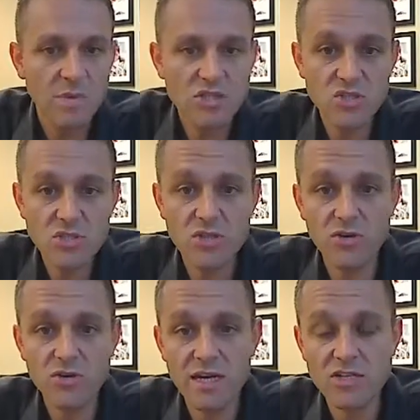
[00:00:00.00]
But just
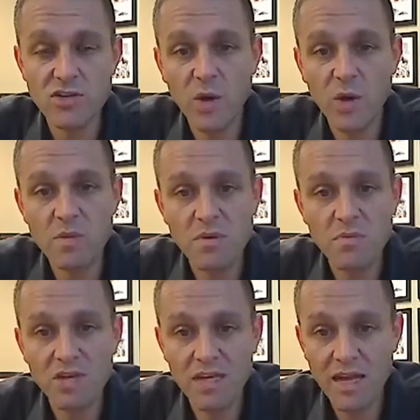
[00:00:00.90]
know that as you're helping
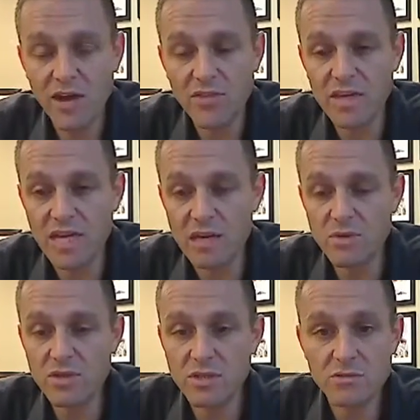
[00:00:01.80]
people get healthy and
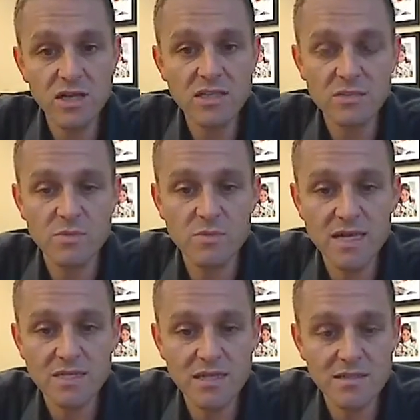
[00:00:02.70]
building those customer
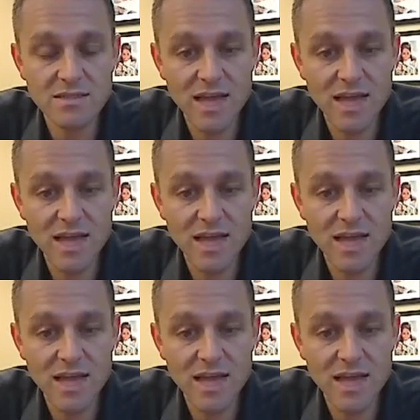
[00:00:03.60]
bases,